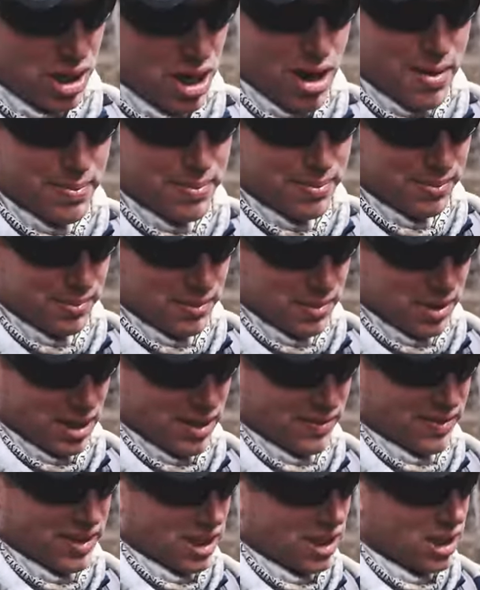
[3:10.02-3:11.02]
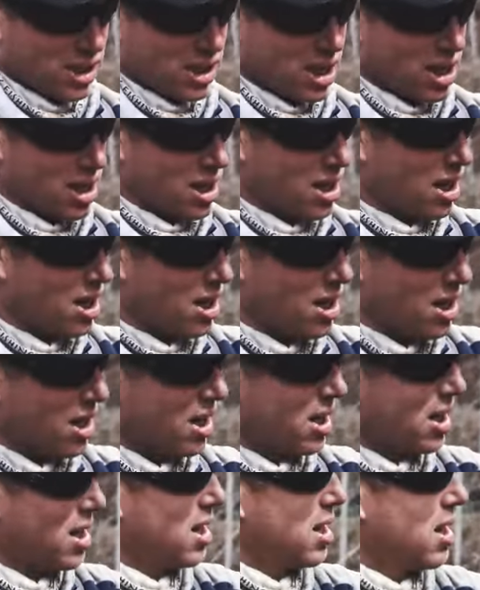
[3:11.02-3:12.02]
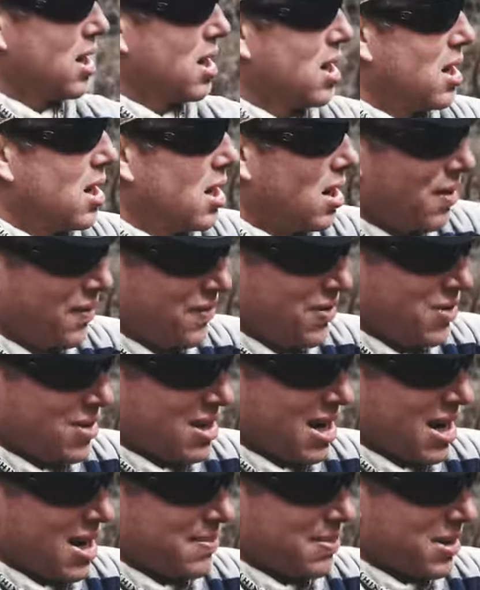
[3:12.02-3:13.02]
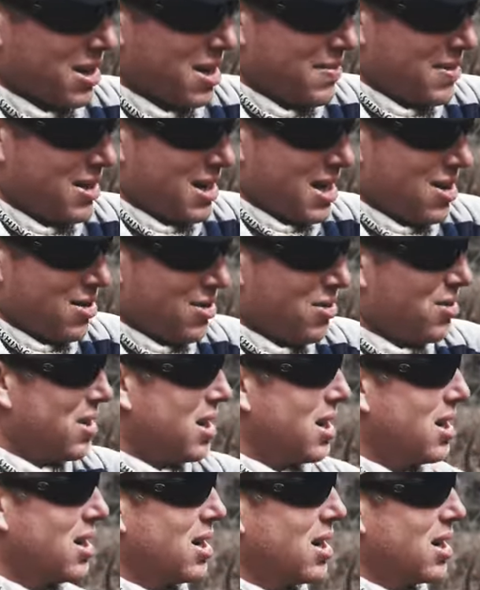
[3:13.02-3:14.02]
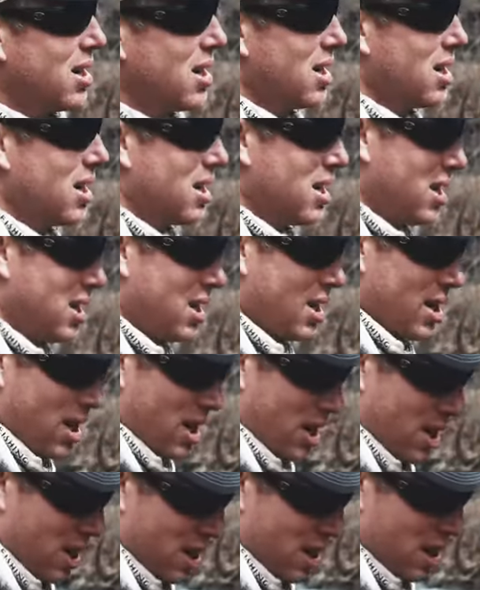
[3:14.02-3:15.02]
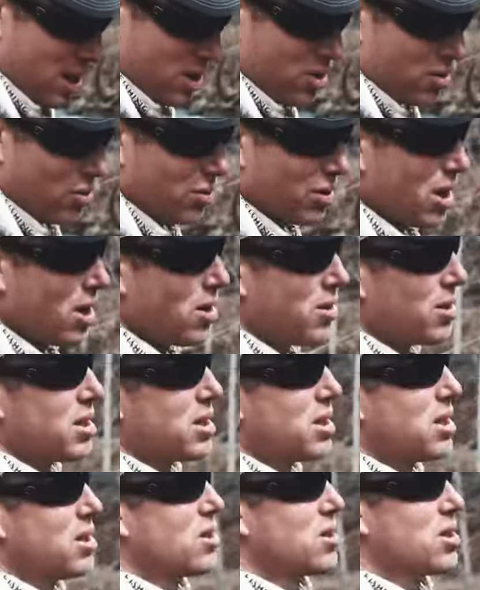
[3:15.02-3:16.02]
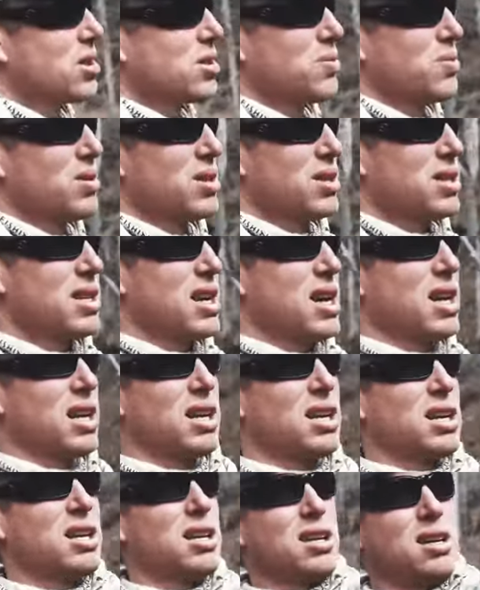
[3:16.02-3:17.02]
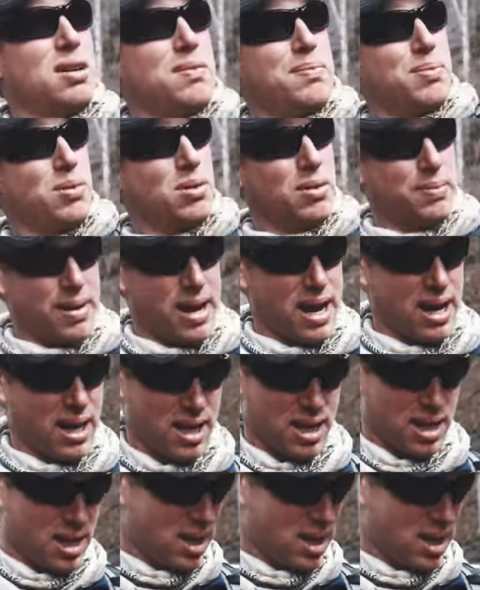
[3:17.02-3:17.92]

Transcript: come, give it a good tug, a few times coming down through there, and as you'll notice here in just one second, I'll pull it back,